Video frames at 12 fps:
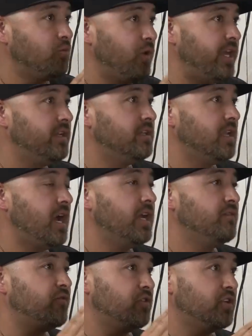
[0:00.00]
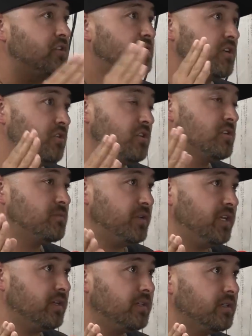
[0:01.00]
wait in line for their turn to
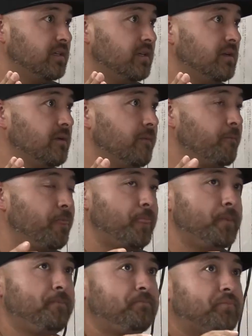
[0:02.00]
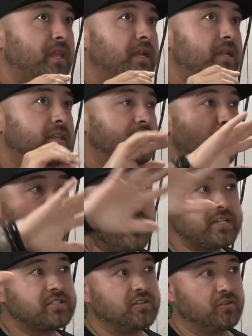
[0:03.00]
speak. Mm-hmm. The
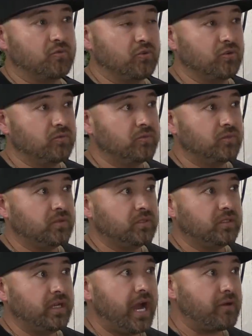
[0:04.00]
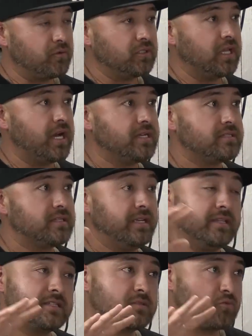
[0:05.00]
rest of the room, I realized, and
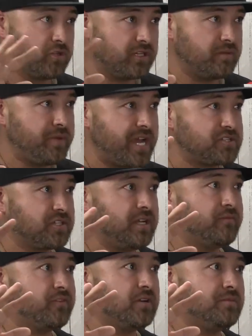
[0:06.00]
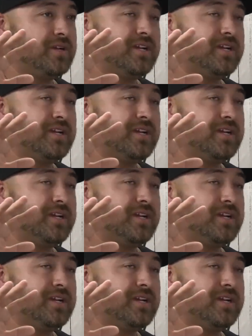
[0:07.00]
this is where the compassion came from.